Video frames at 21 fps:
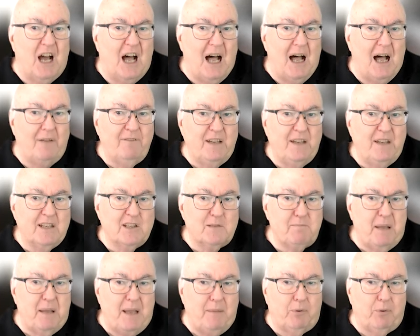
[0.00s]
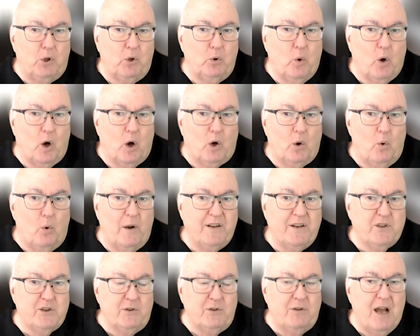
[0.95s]
obvious people who are
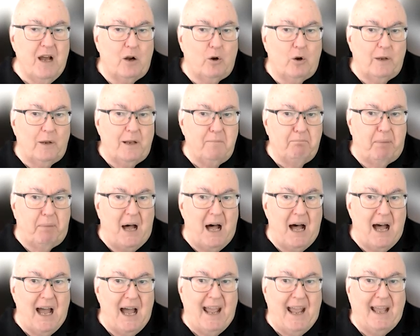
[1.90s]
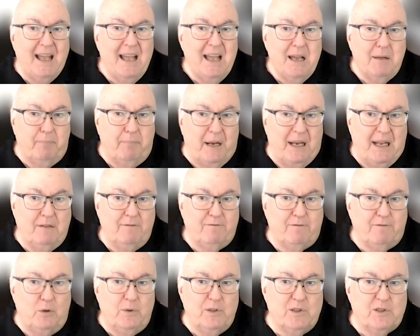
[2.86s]
going to not only buy, but
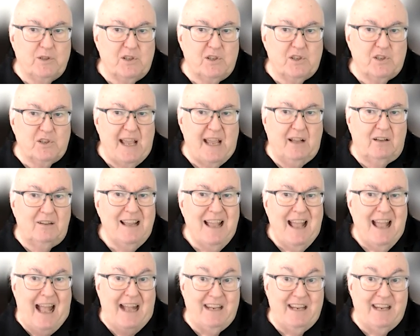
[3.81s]
influence the sale.